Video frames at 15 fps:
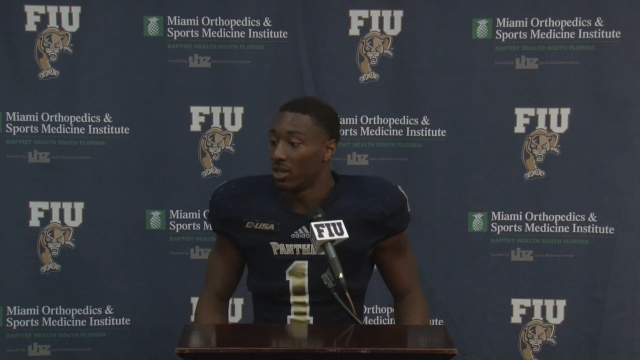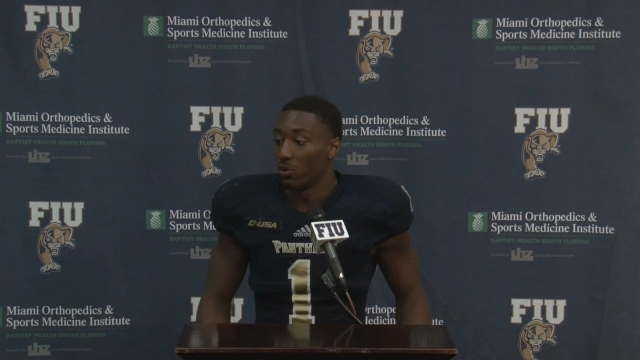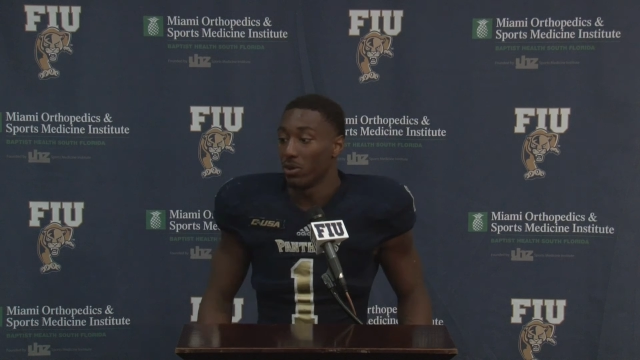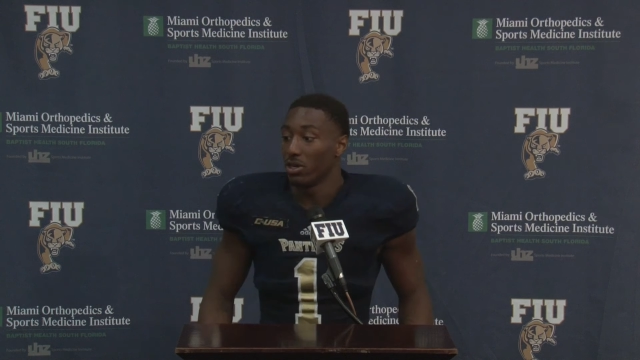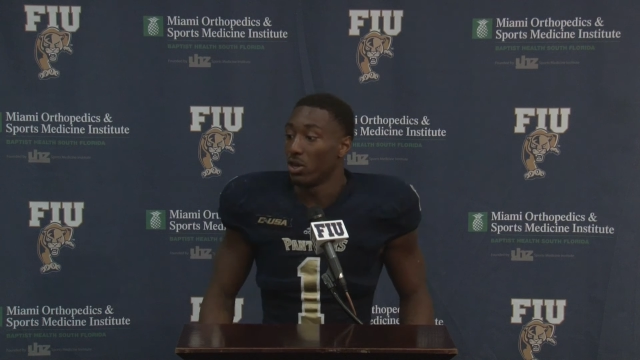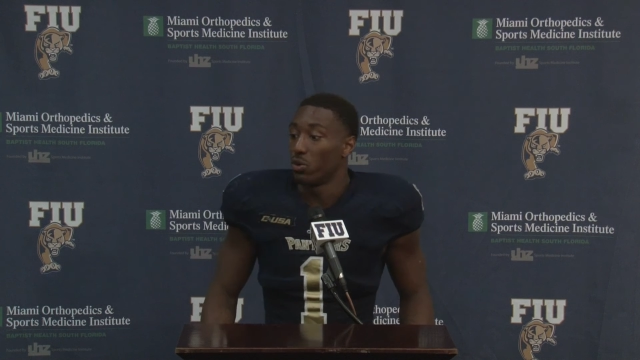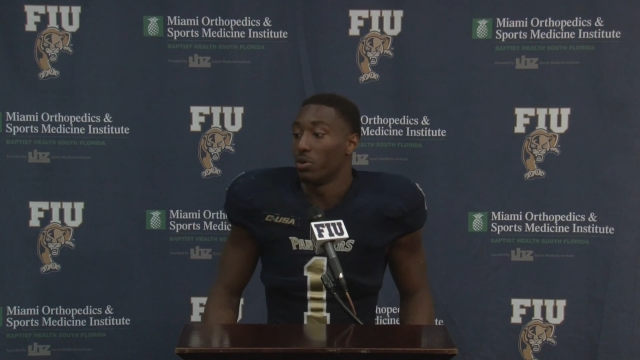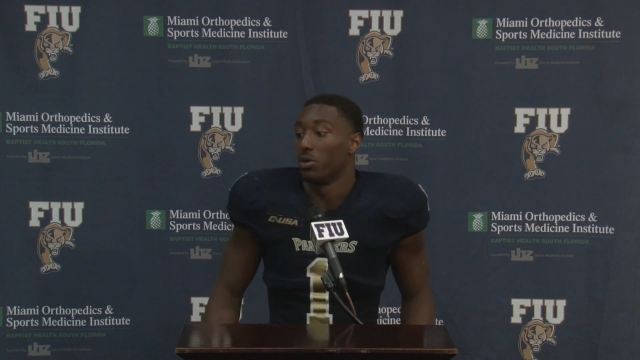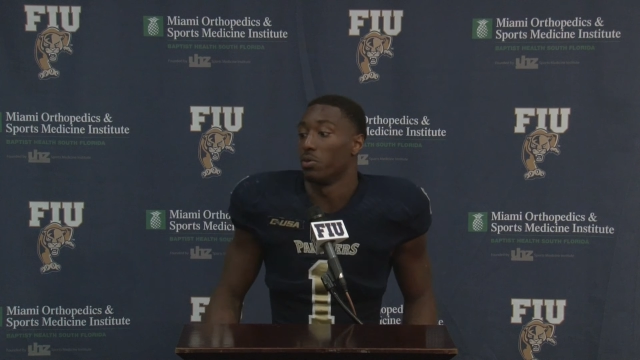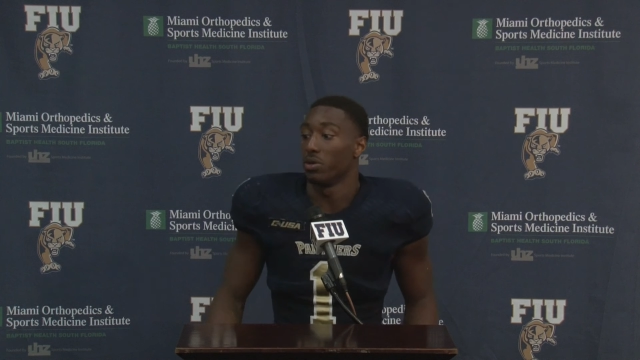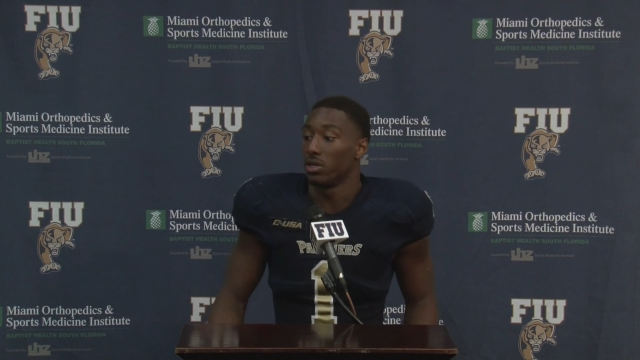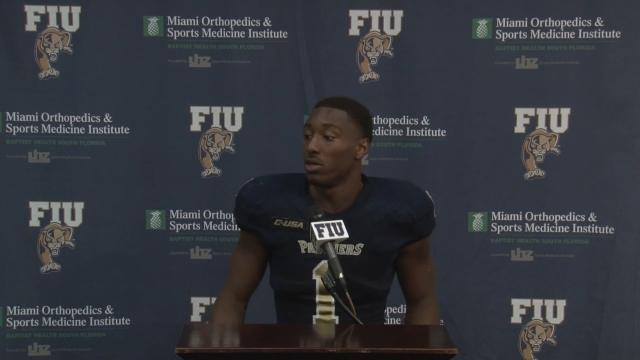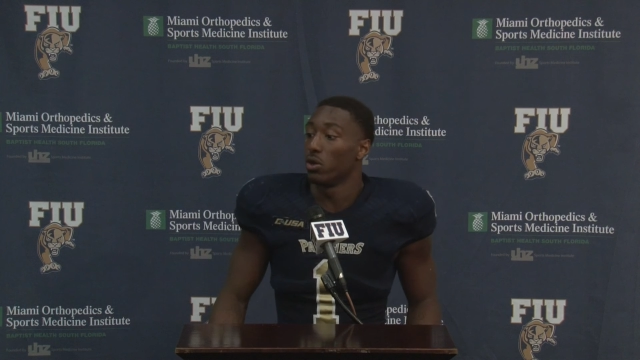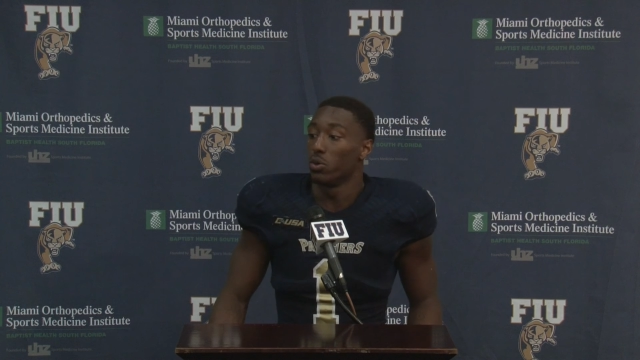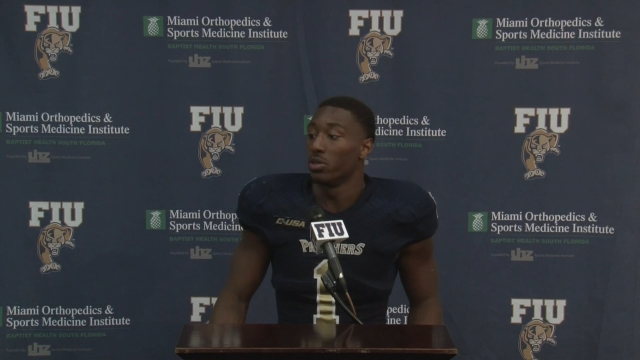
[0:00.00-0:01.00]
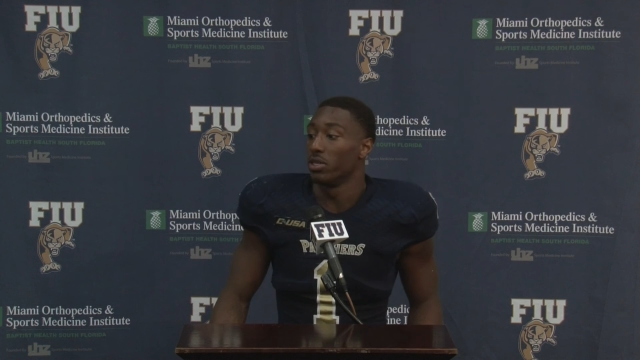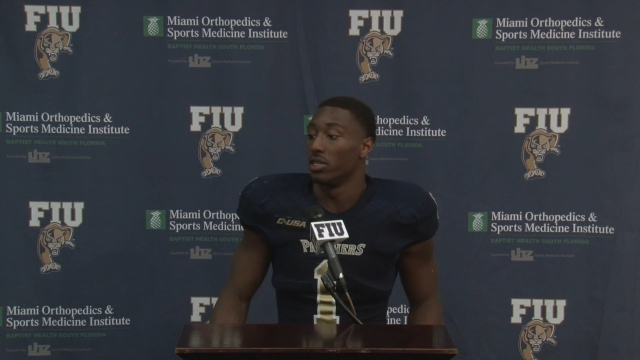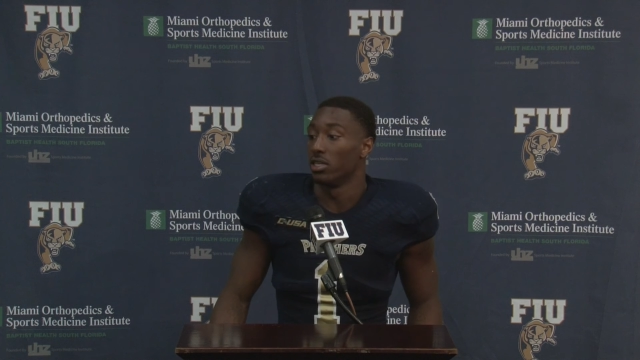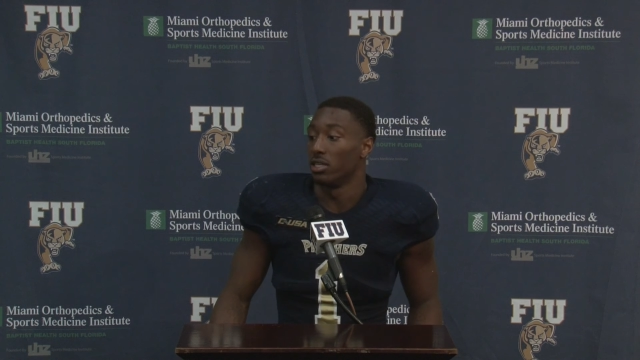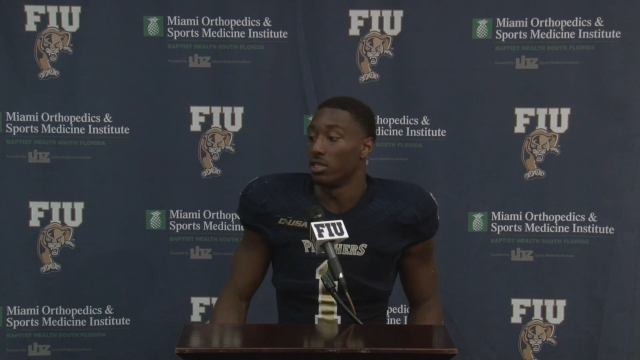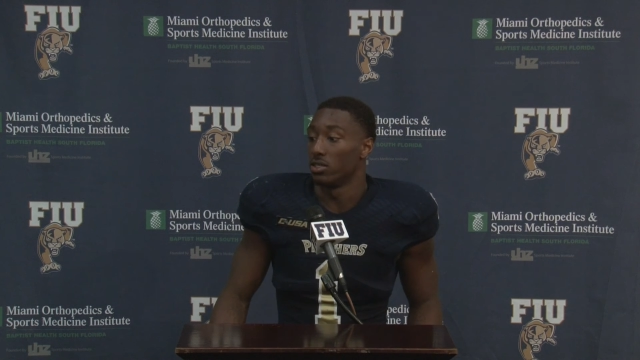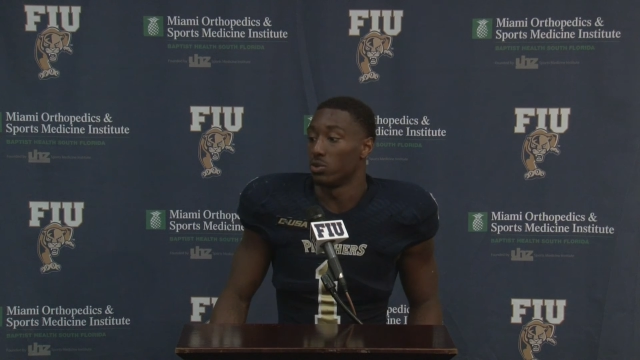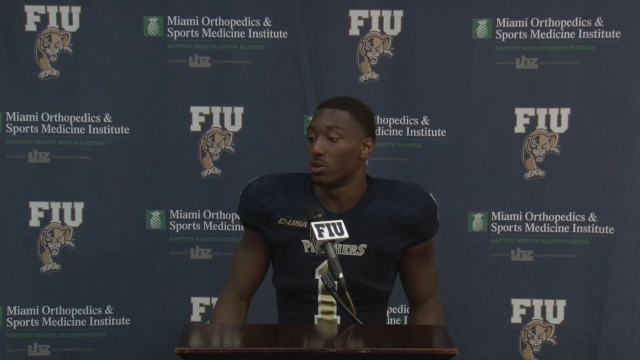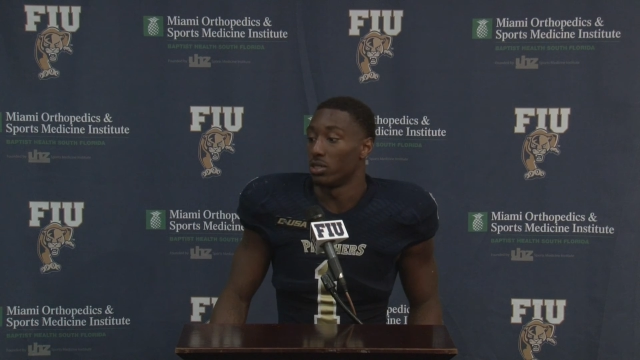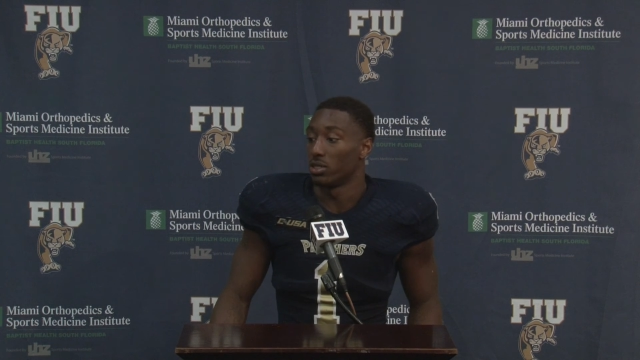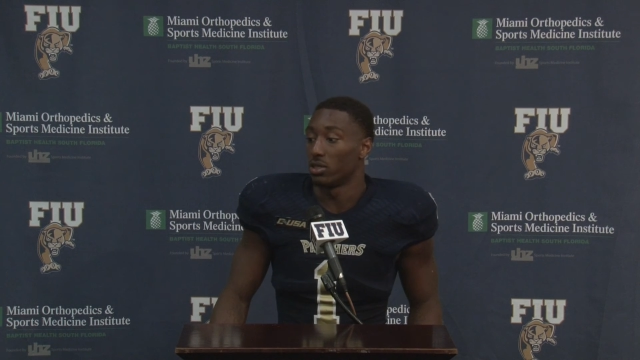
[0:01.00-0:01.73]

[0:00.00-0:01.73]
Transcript: We know we needed this win,